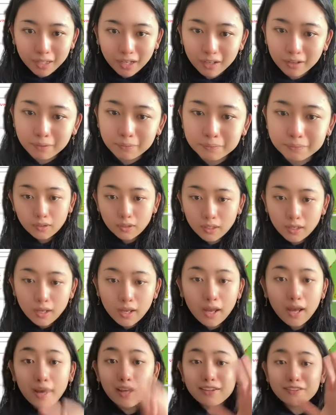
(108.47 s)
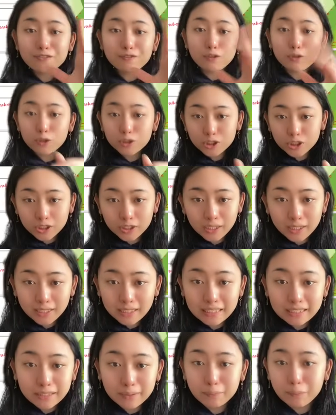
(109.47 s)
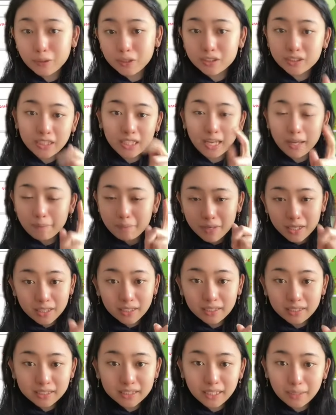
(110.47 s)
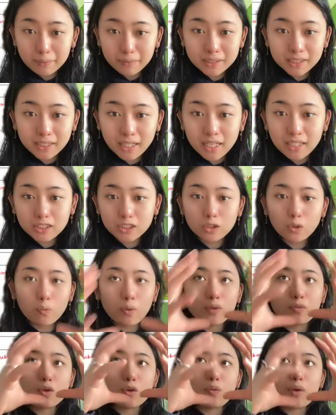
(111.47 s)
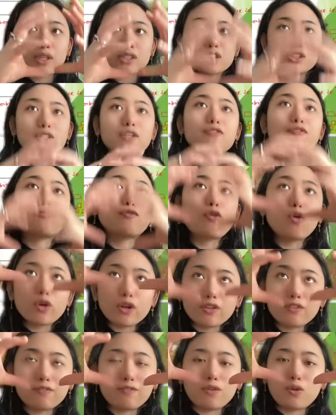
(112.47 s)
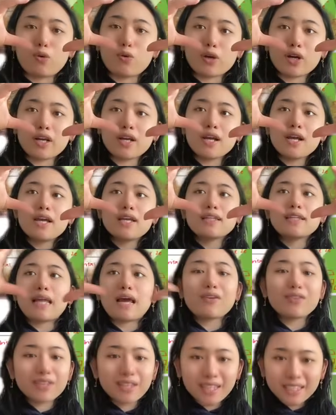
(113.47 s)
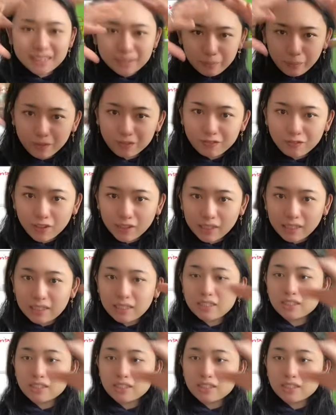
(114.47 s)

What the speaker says: there. Unfortunately, the builder kept making the same mistake. So when we went to the 4th floor, now it gets a bit funny